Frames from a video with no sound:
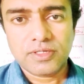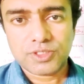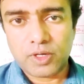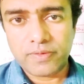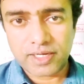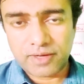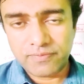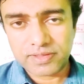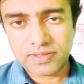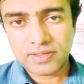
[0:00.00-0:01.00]
So I will come
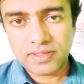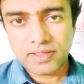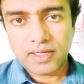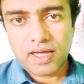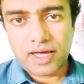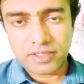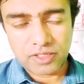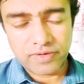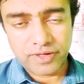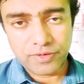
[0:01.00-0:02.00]
with
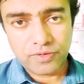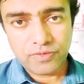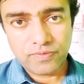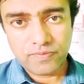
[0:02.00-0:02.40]
another video